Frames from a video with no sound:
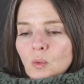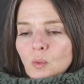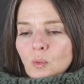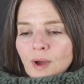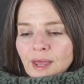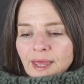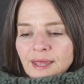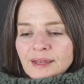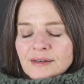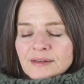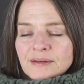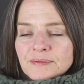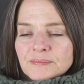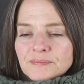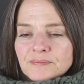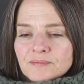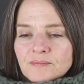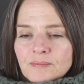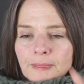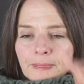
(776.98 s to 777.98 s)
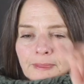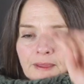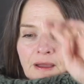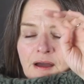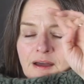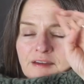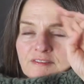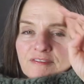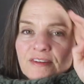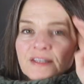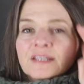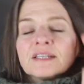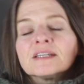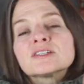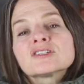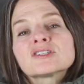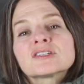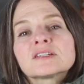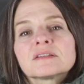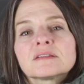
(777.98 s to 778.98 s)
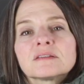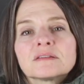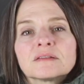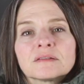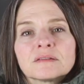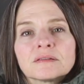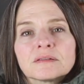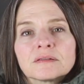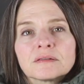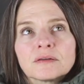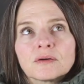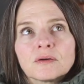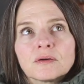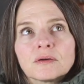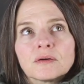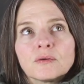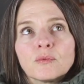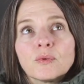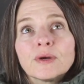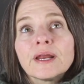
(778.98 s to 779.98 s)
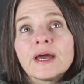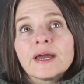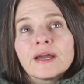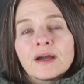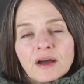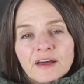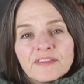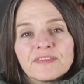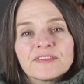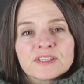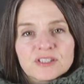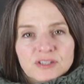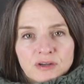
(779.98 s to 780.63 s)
when I finished, when I got the